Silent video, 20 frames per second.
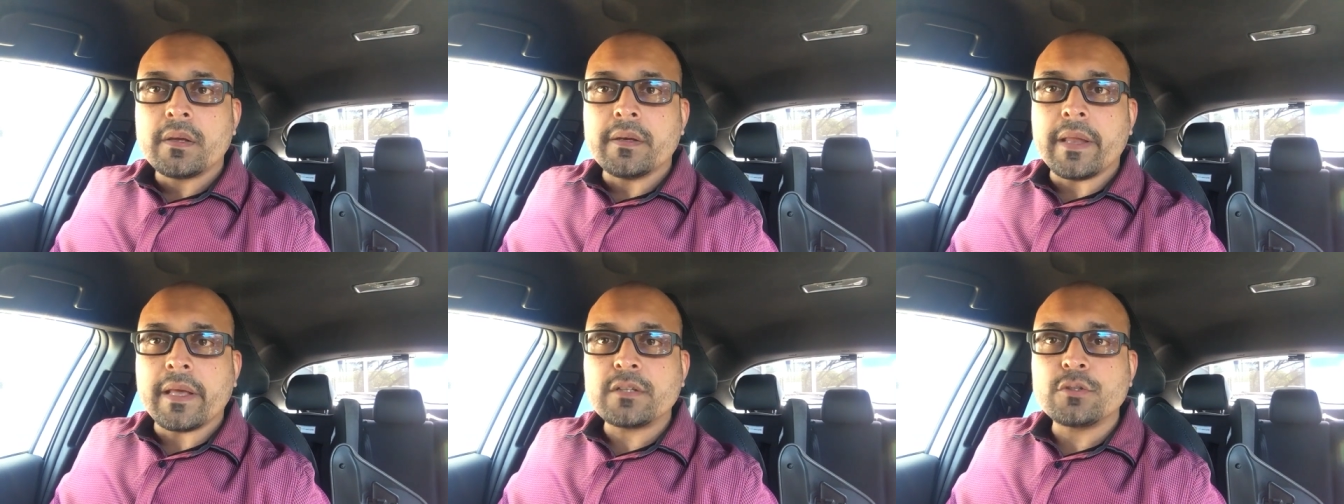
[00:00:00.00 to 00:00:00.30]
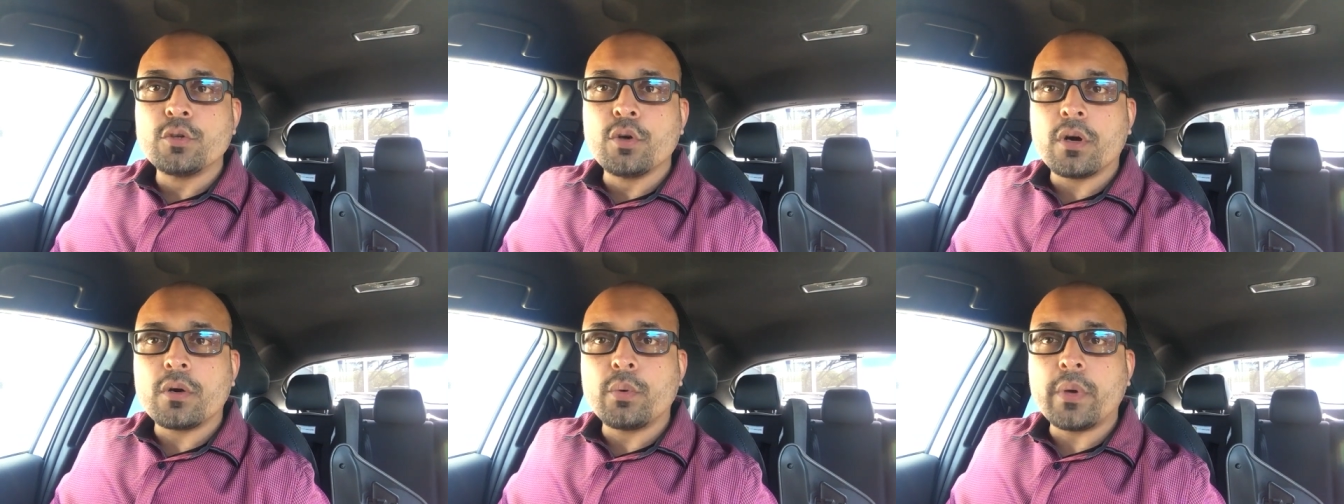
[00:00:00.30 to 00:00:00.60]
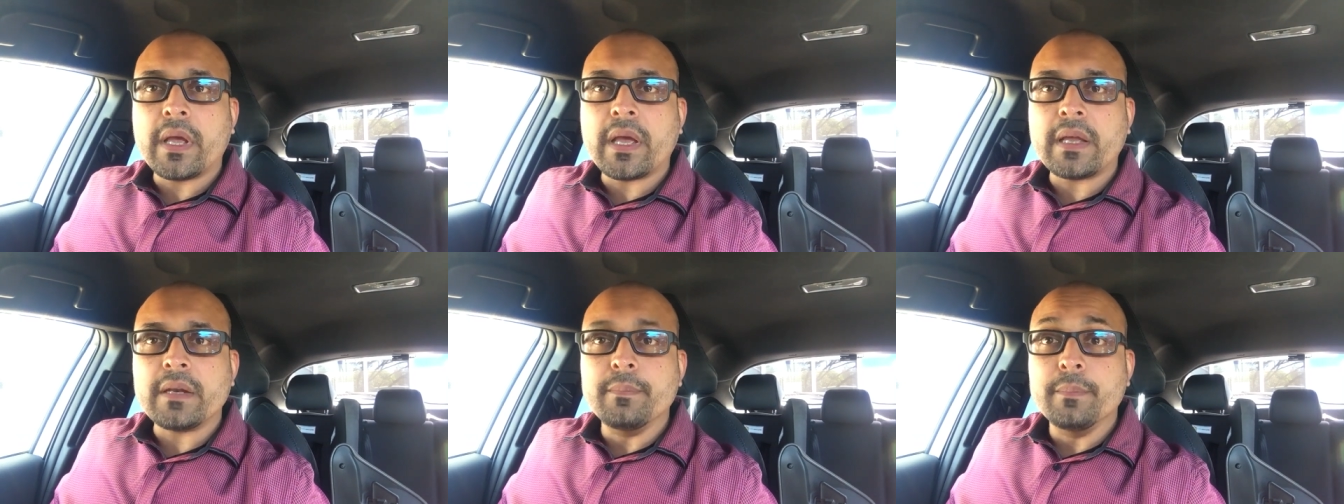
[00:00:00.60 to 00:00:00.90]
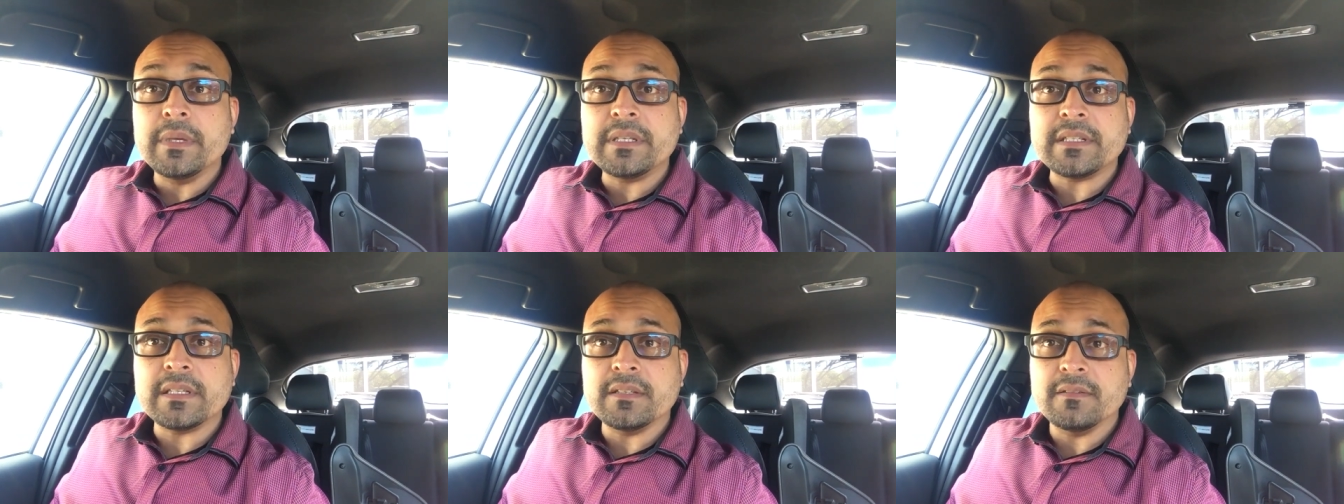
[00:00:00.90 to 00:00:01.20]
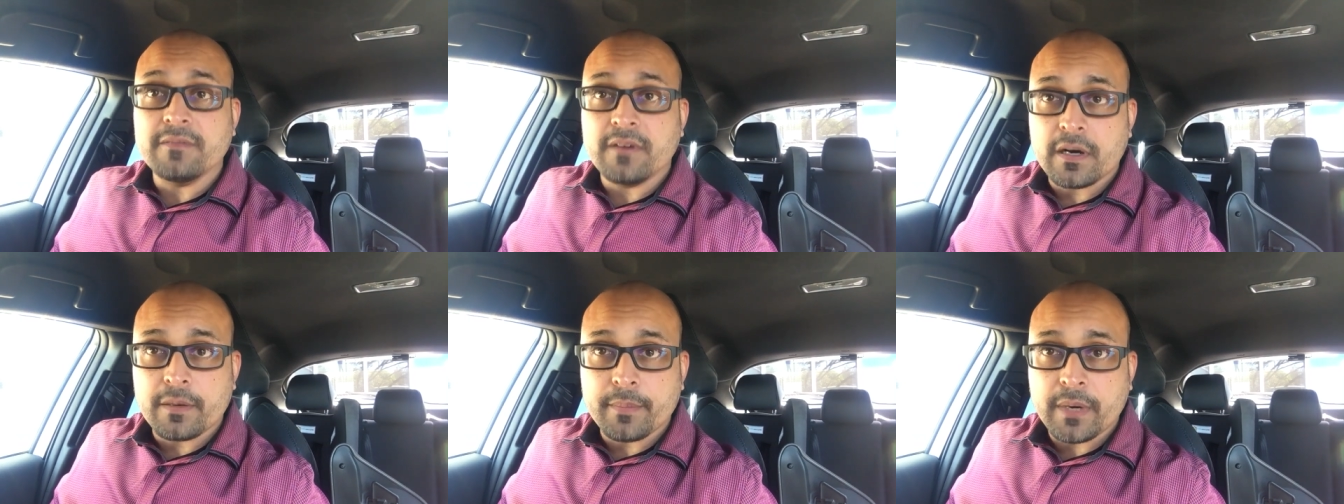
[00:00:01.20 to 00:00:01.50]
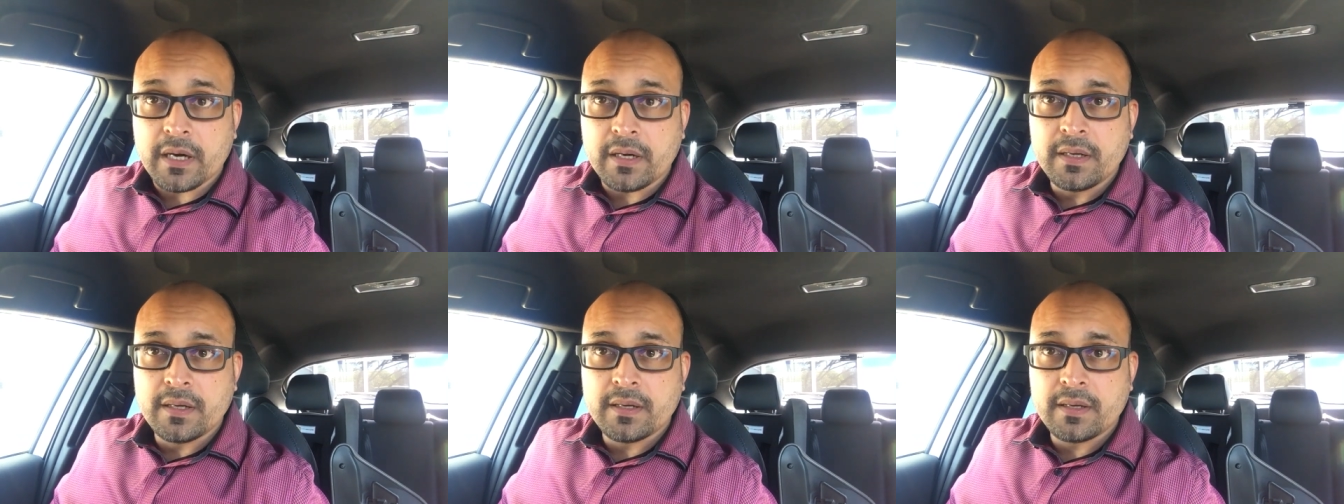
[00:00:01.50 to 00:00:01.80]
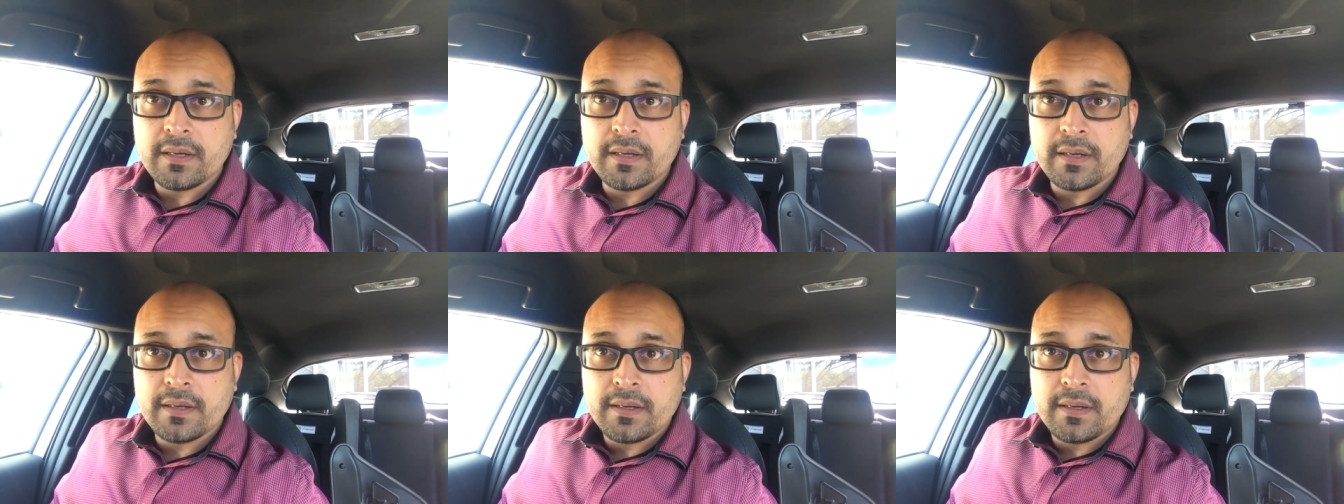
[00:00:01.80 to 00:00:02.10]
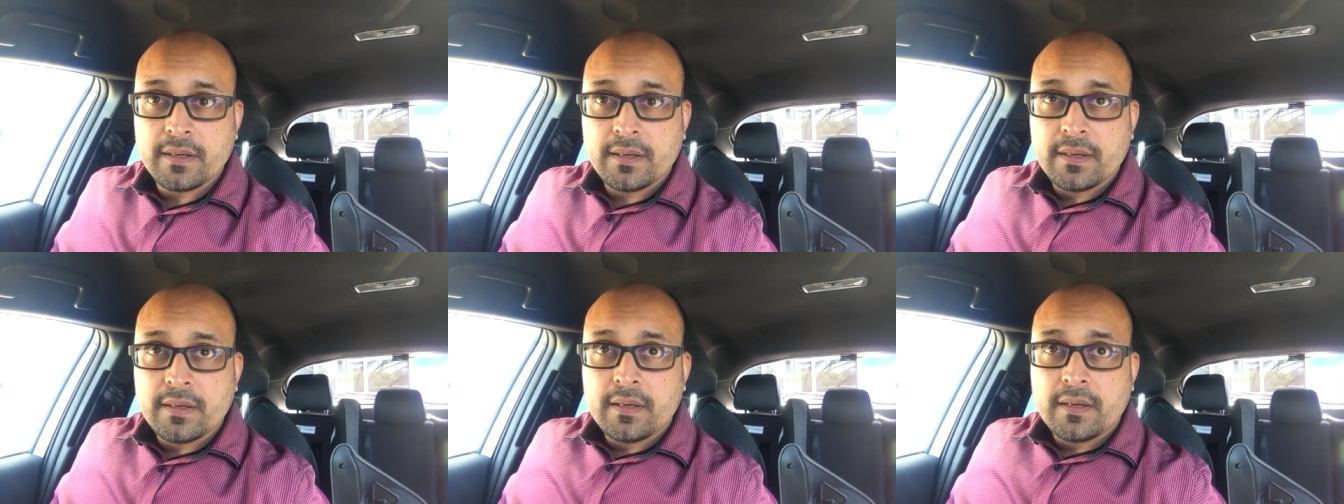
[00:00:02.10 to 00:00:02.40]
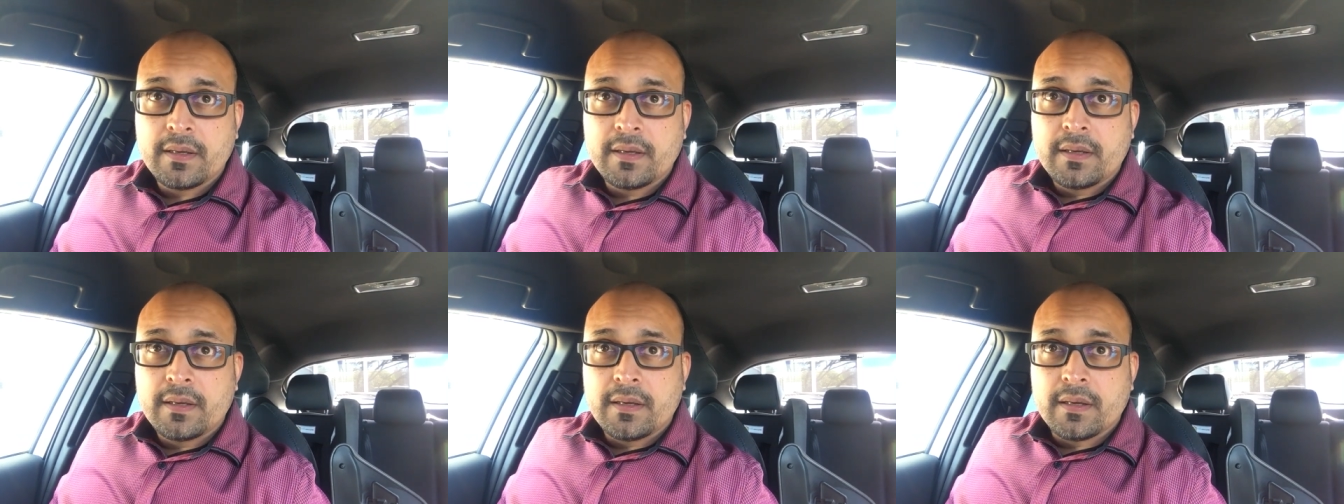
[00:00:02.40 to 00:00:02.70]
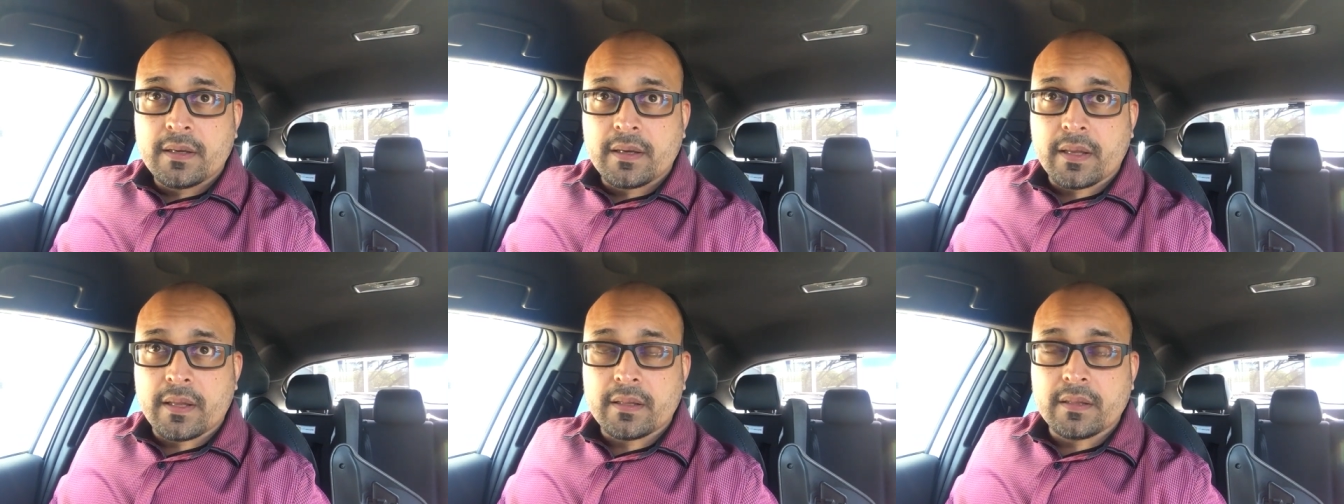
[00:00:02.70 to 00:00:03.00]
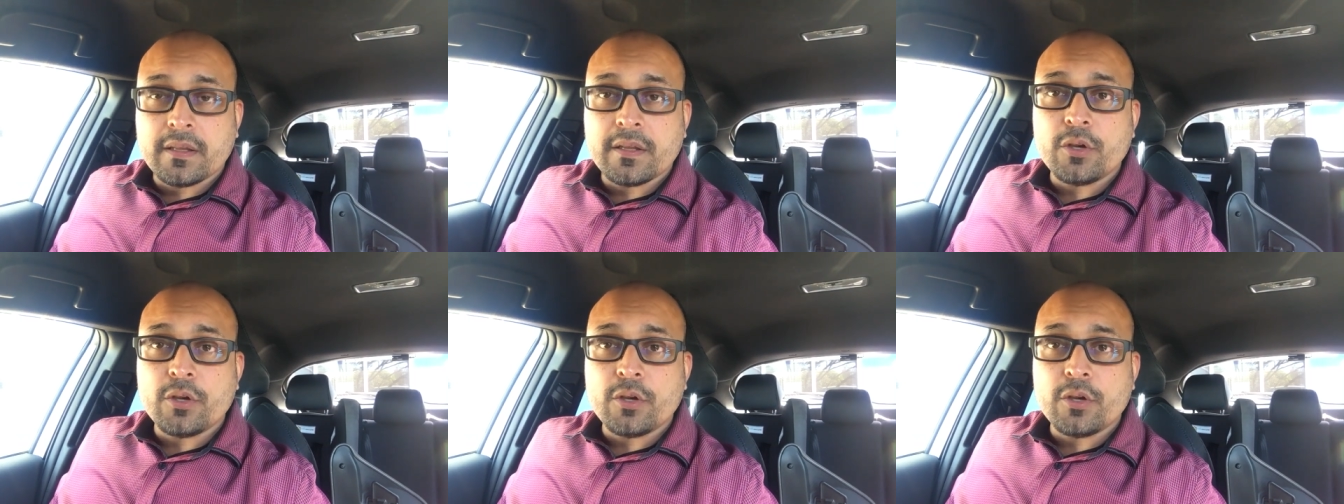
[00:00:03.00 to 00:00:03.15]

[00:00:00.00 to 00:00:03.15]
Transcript: Next door we had Mrs. Verma, and